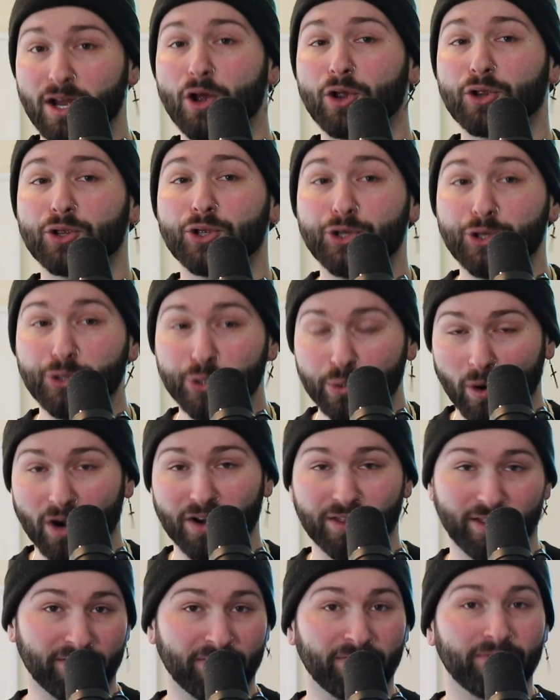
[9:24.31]
you
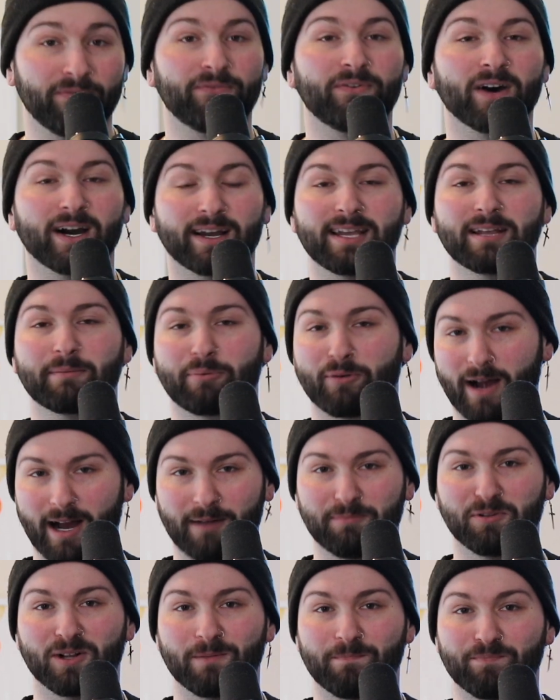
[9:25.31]
are the fucking
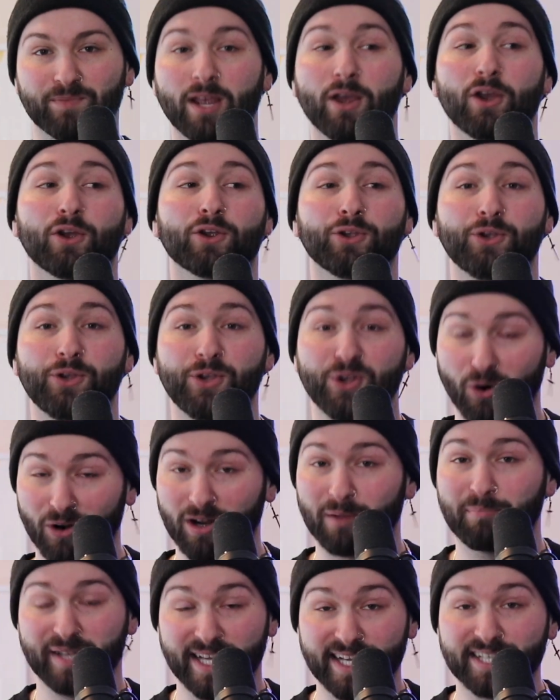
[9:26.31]
problem. You're
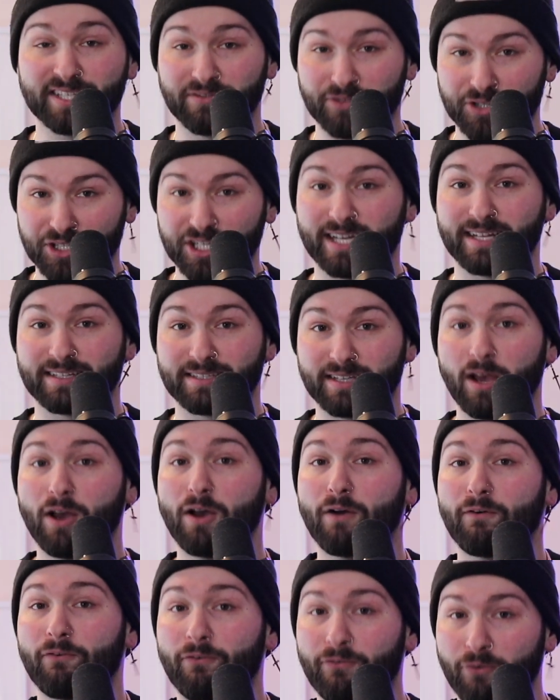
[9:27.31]
a piece of shit.
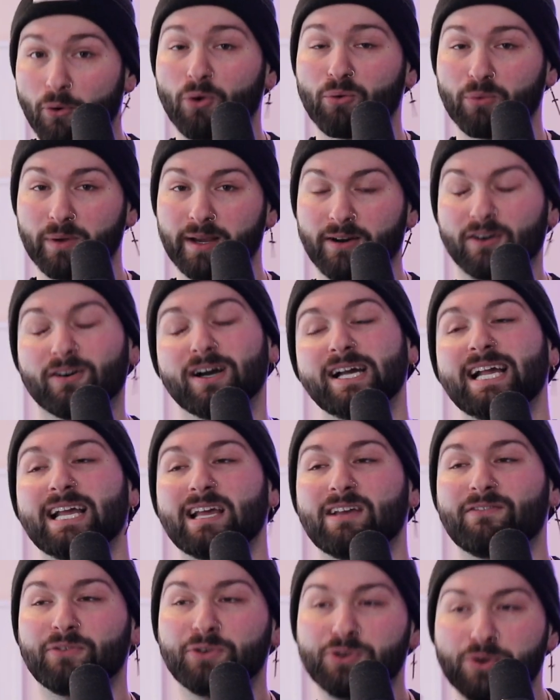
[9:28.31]
For real.
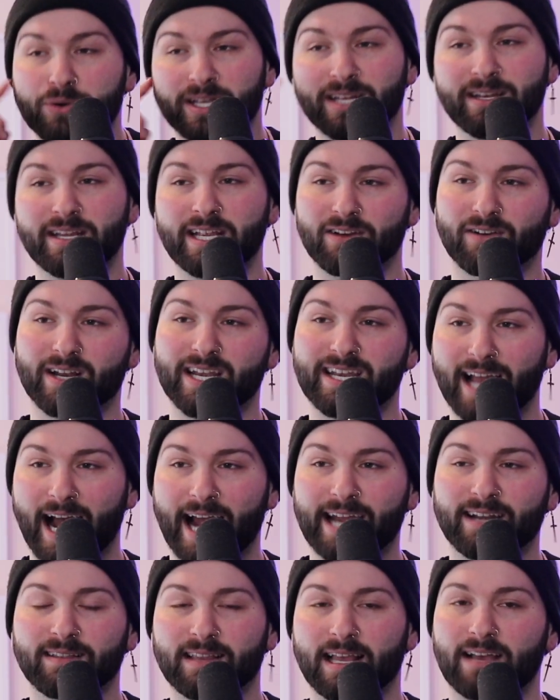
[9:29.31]
If you can hear a
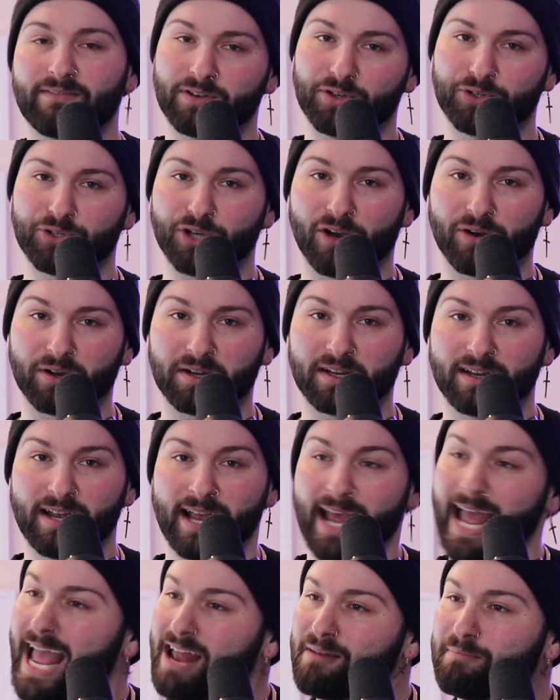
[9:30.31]
9/11 joke
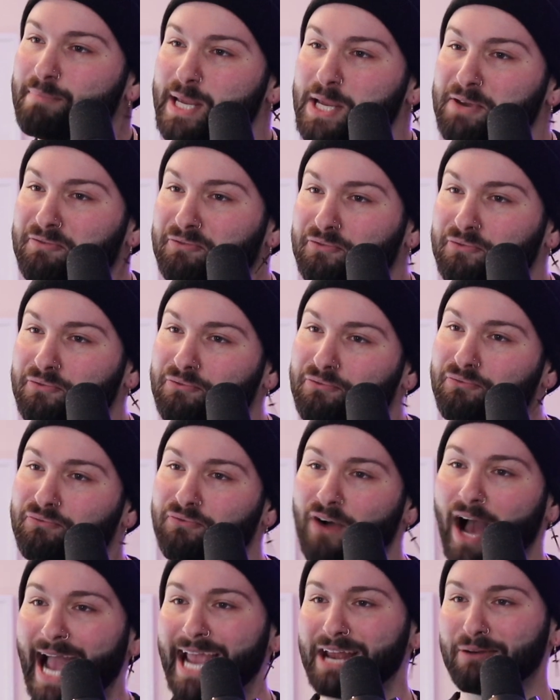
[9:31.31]
and be
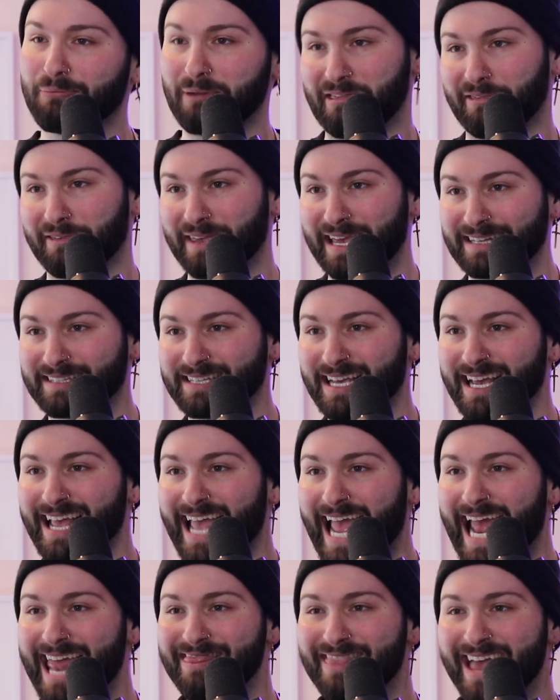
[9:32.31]
fine with it,
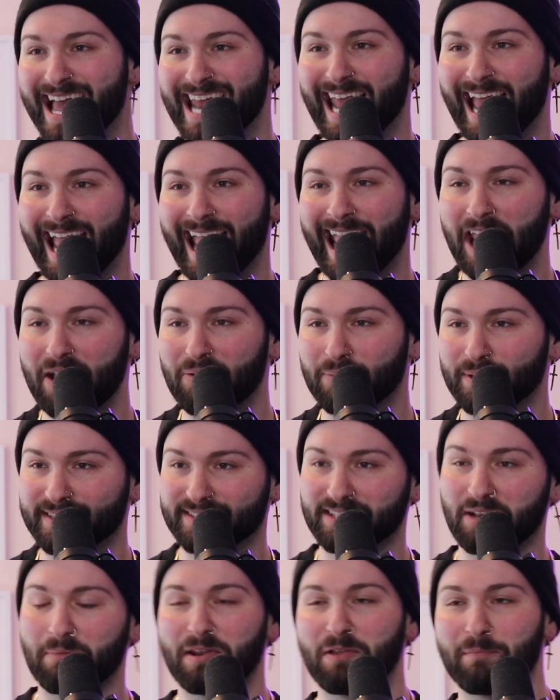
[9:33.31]
and then hate when
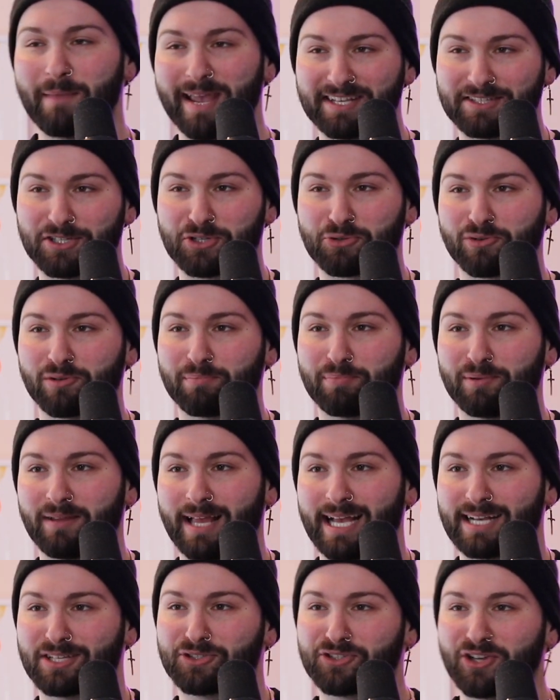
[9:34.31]
somebody makes a Triple
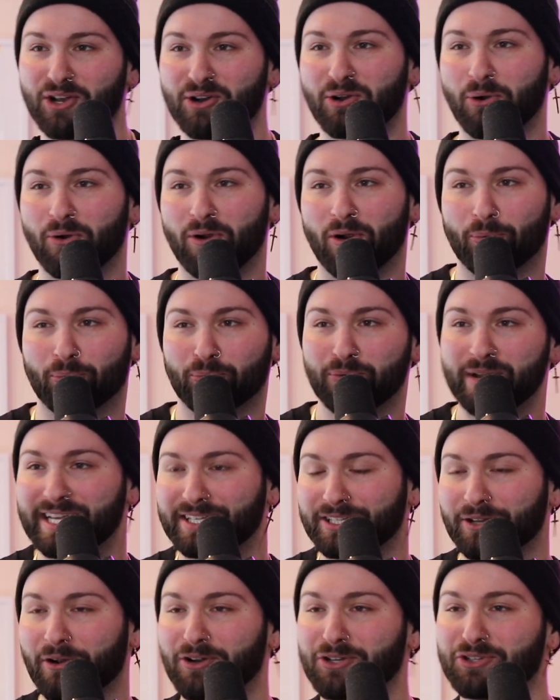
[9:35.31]
X joke or a
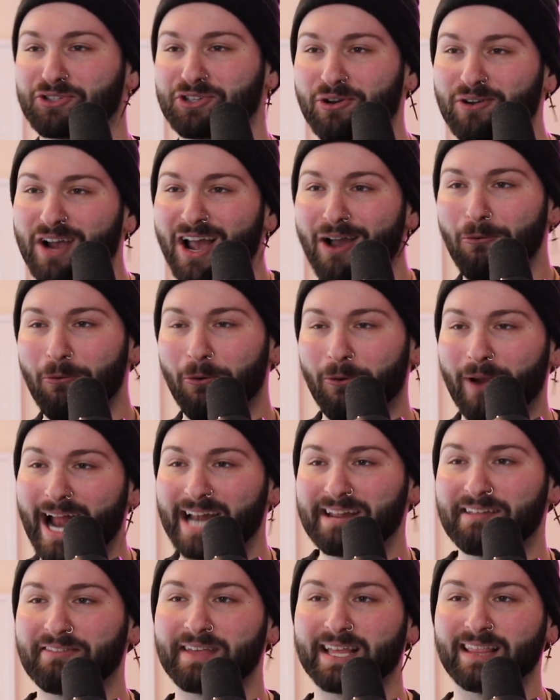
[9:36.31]
retard joke or
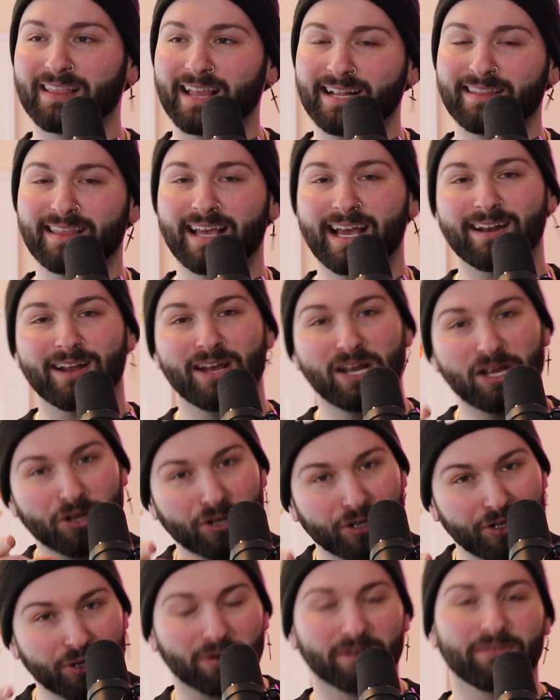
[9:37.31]
anything like that,
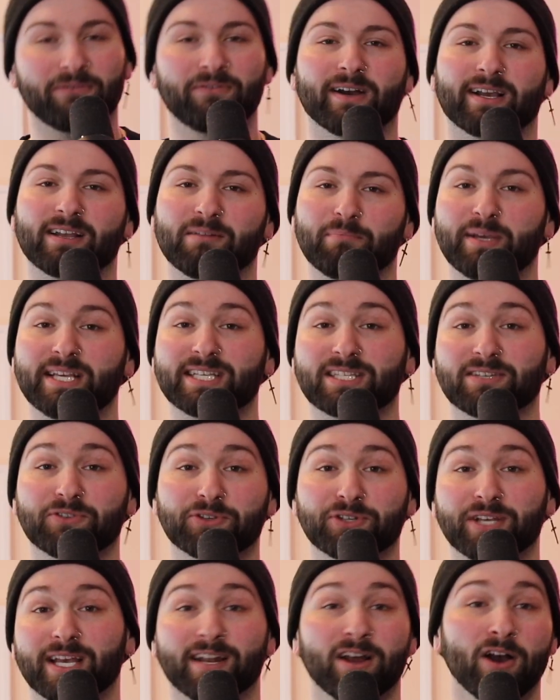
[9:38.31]
you're a fucking piece of
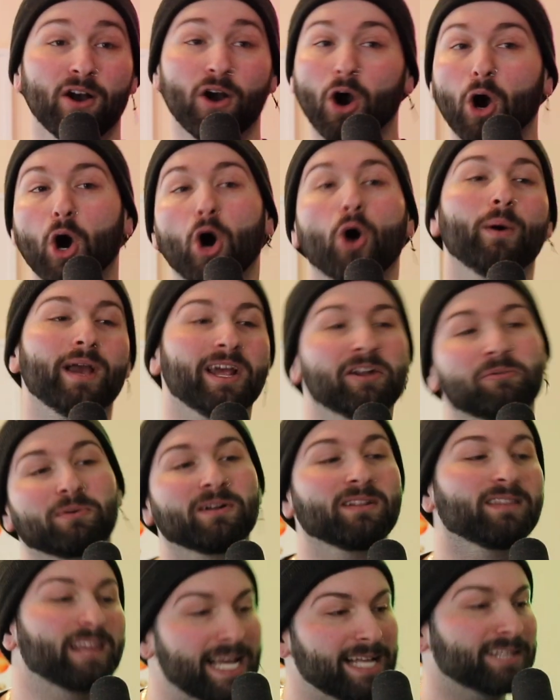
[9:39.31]
shit. Oh, it
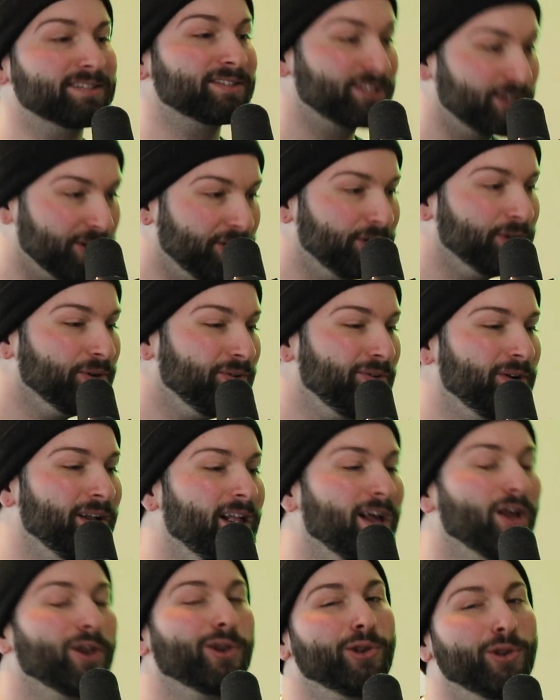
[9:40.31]
relates to you?
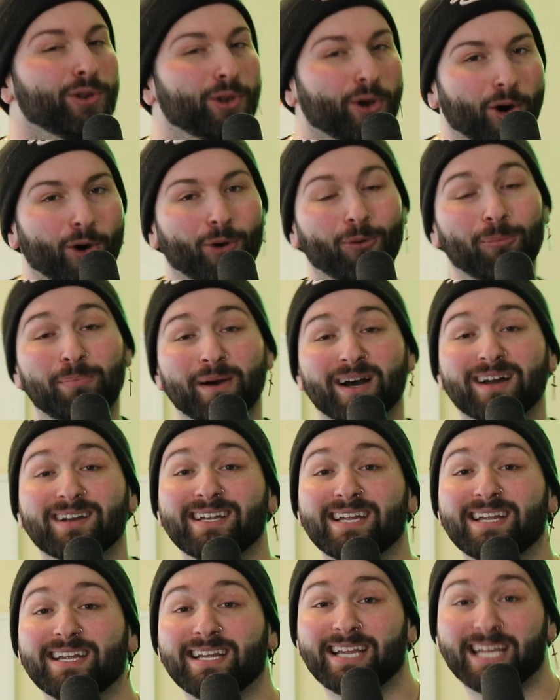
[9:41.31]

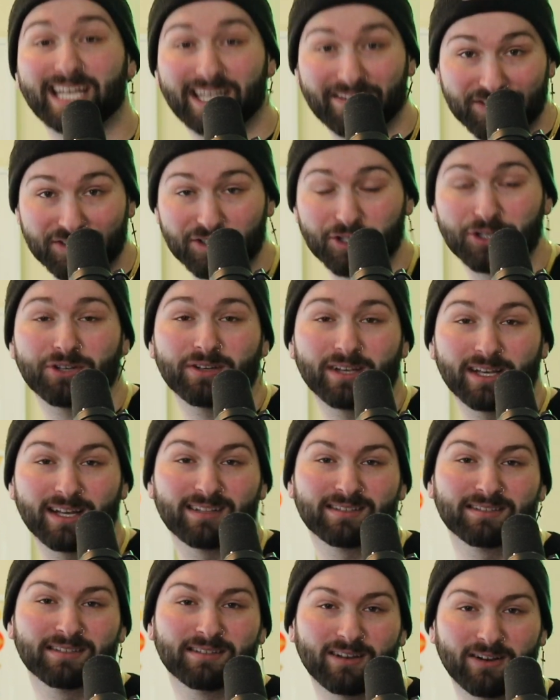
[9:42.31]
Nobody gives a
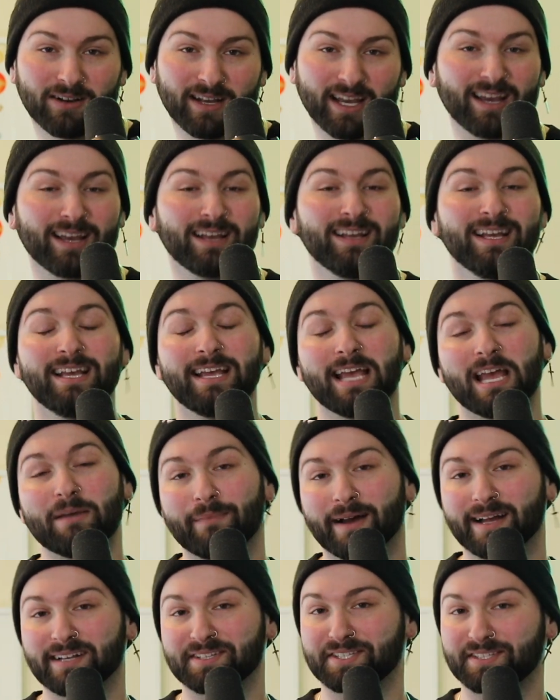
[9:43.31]
shit, okay? It
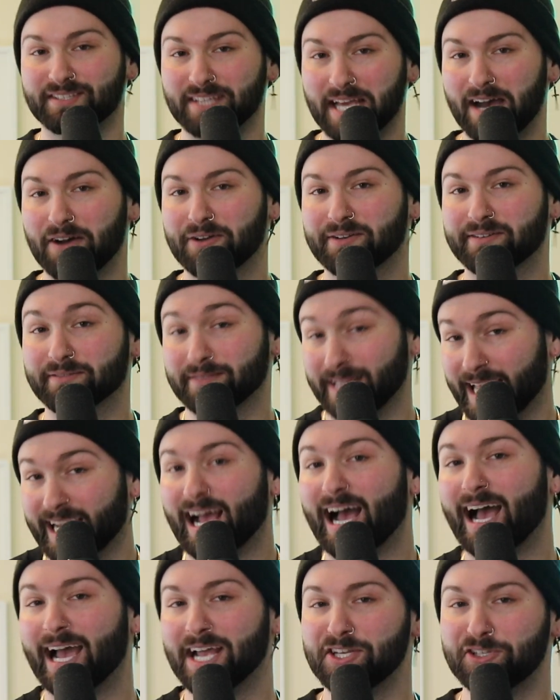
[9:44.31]
might sound
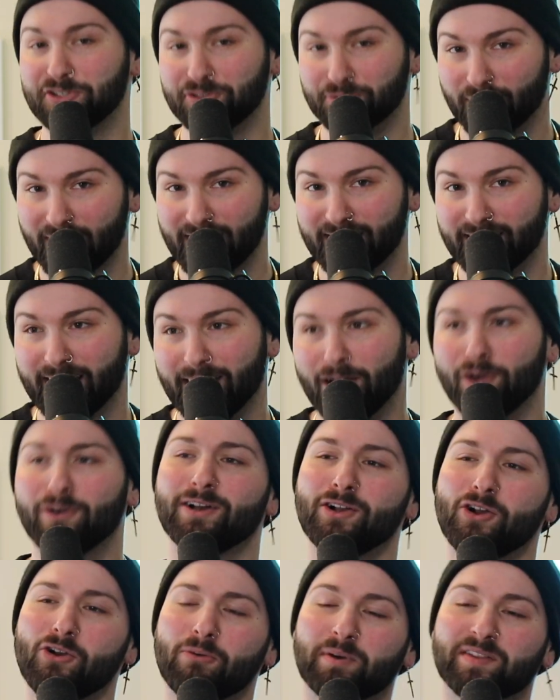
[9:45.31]
like I do right now,
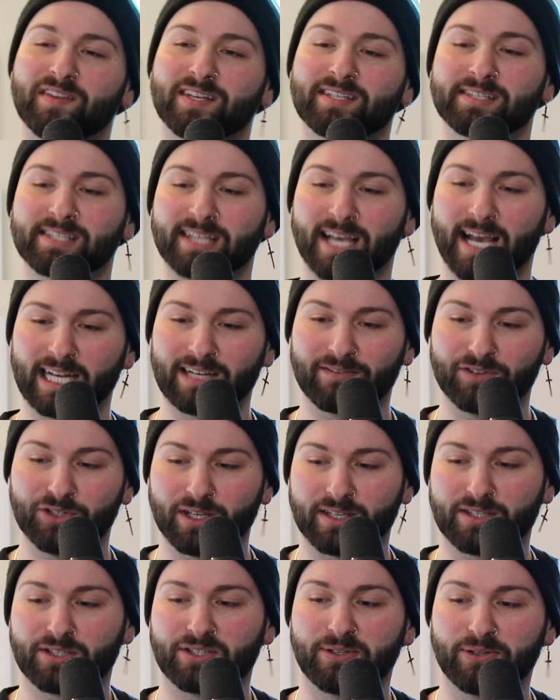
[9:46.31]
but this is kind of
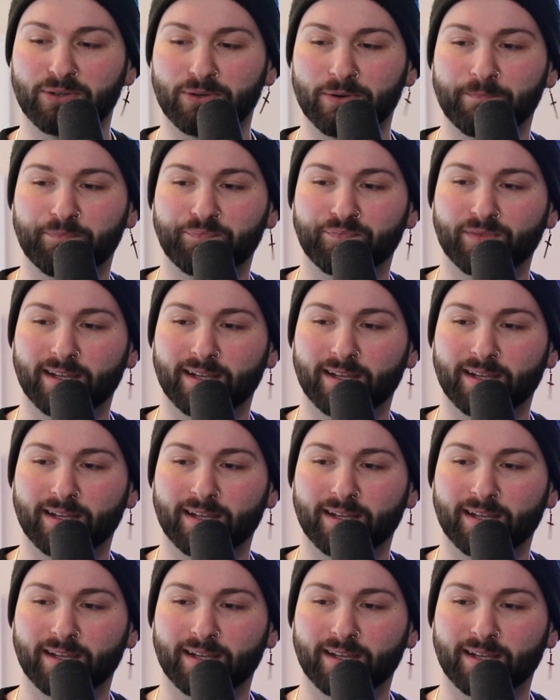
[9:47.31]
just to,